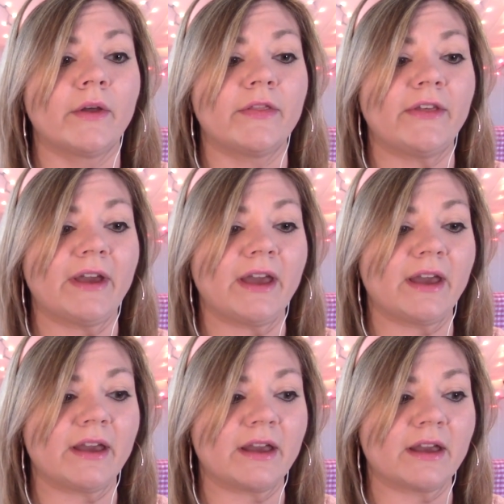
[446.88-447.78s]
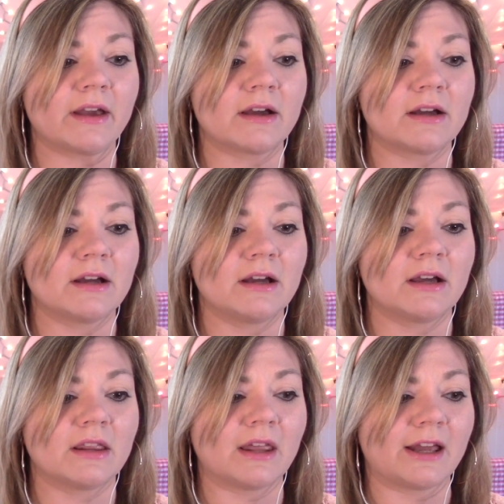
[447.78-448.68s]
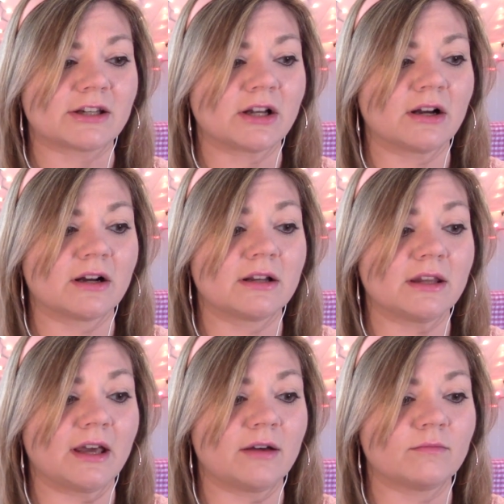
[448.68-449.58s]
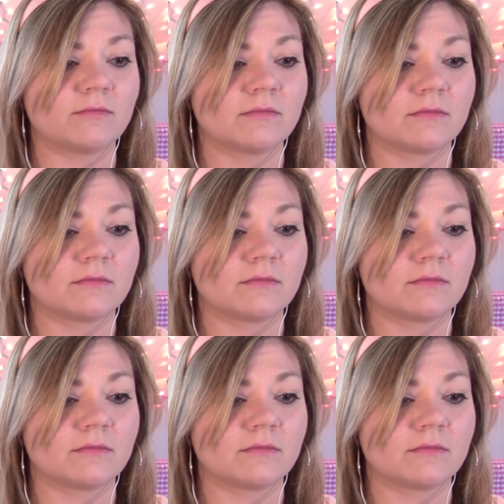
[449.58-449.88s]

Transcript: They, like, turn them.